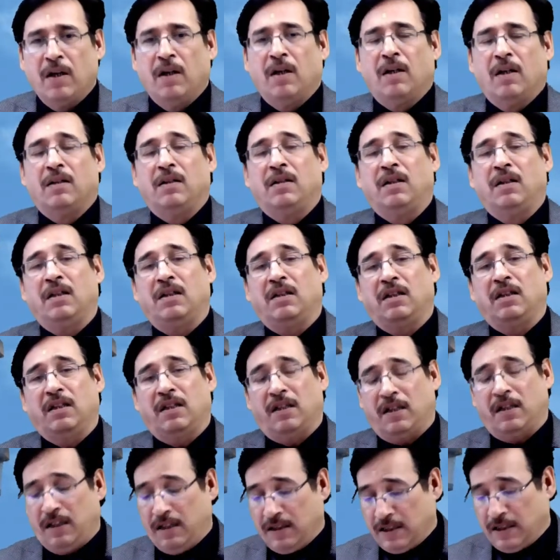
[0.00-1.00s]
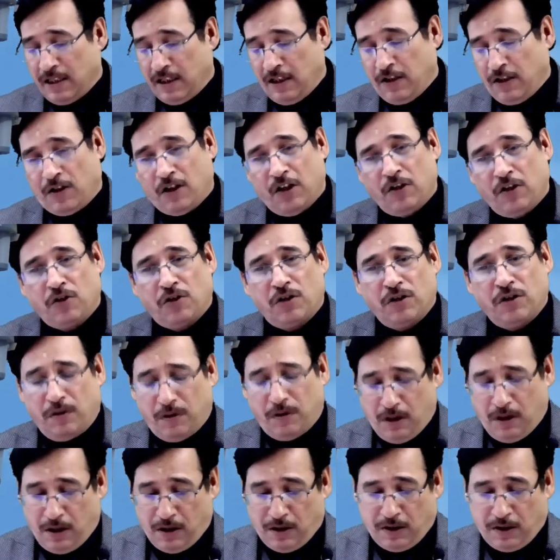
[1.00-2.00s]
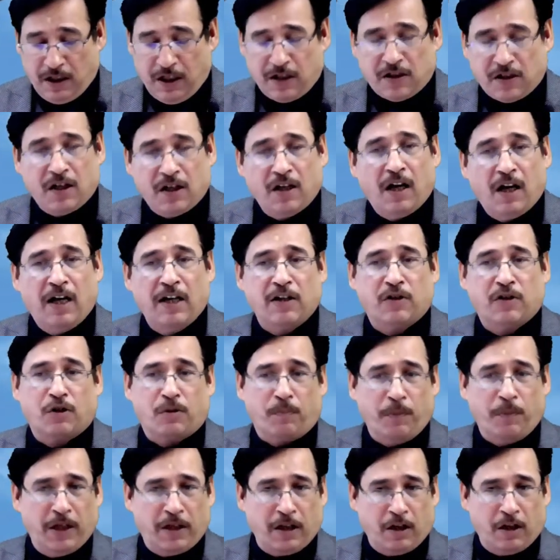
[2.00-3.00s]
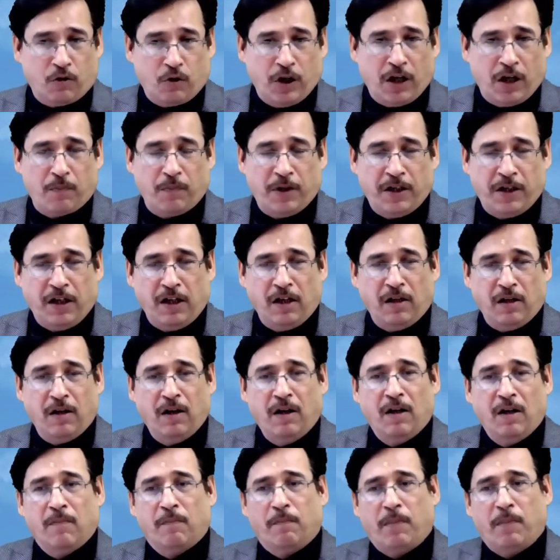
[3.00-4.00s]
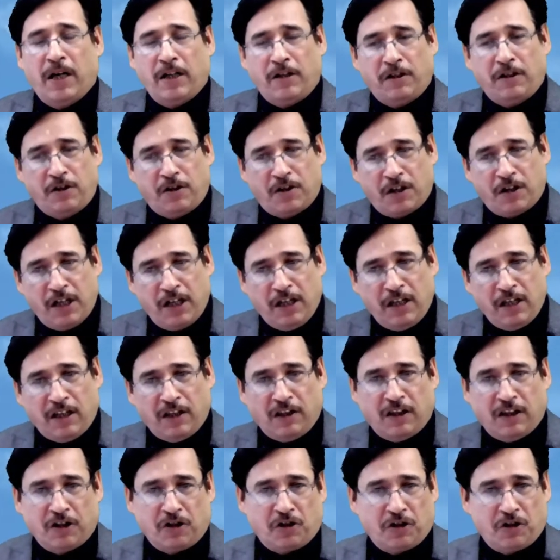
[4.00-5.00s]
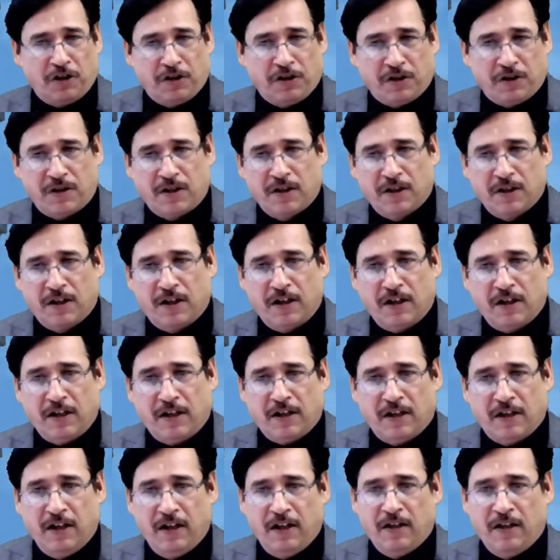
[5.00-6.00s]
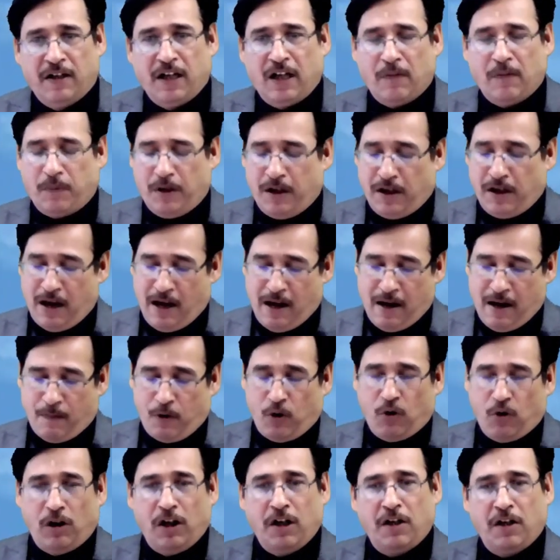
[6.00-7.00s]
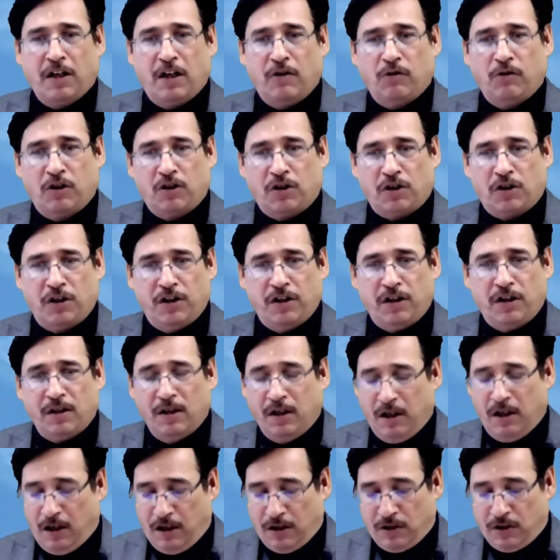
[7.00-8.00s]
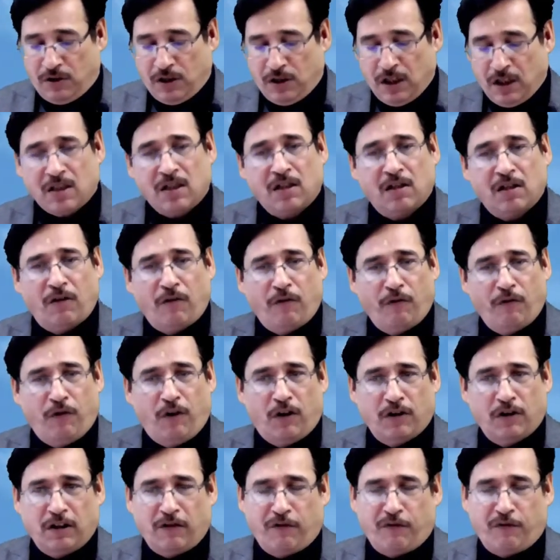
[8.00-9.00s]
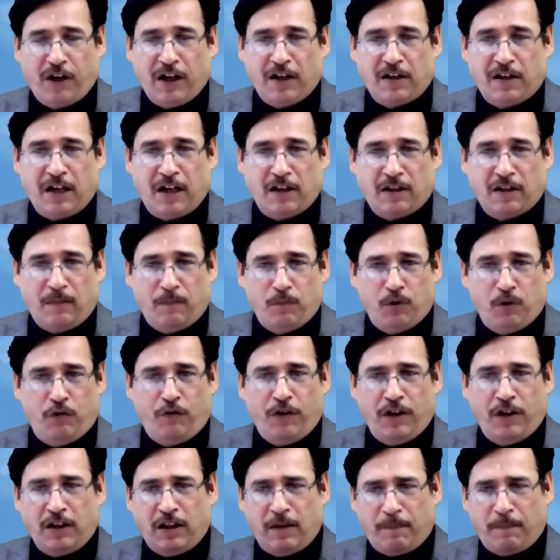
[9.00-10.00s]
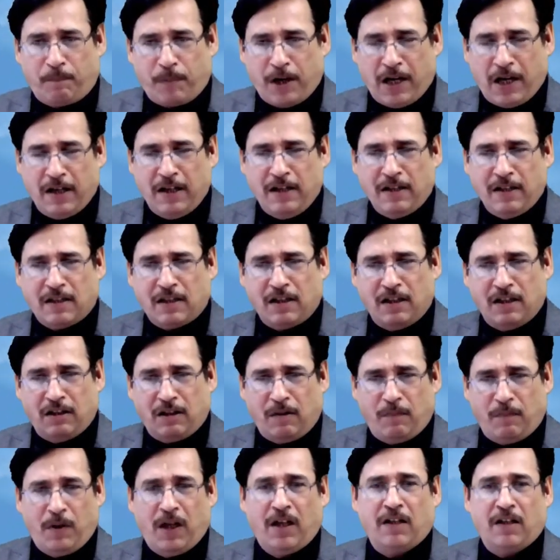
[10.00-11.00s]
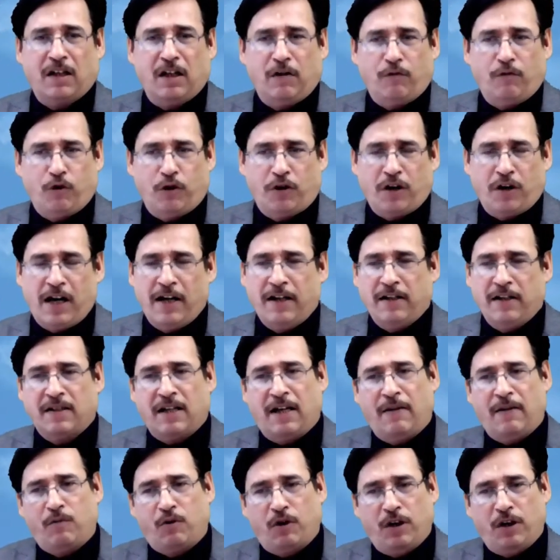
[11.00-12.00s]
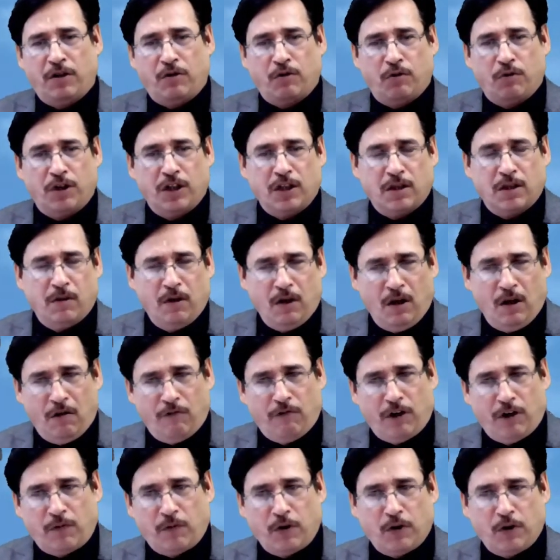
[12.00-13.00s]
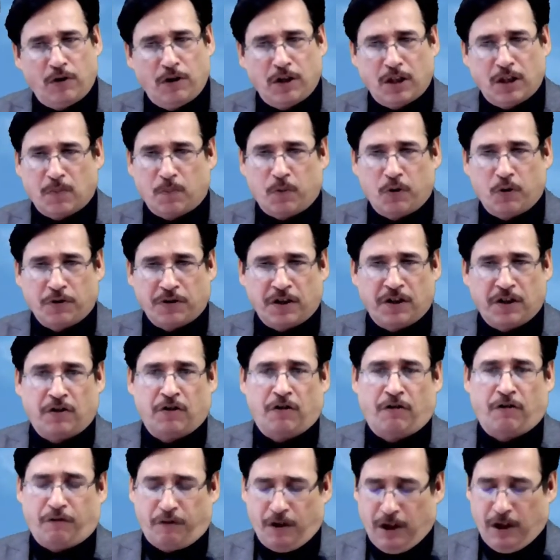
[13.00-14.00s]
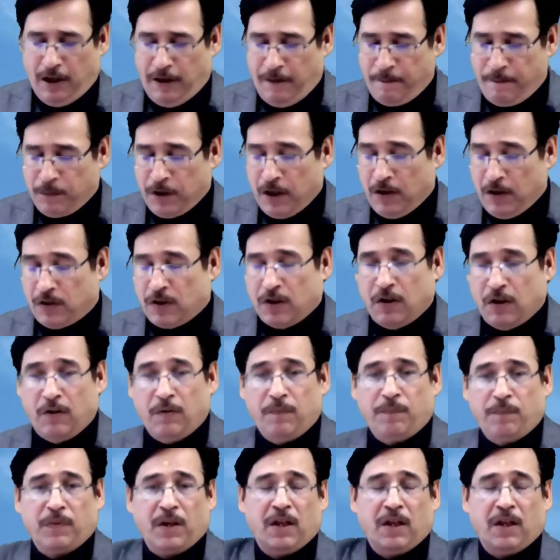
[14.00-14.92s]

Then there is an intention that I should make a quick money by trading in the shares, correct? That means I am holding down the share just for the fact that the moment the price in the market would rise, I am going to what we call dispose it of. So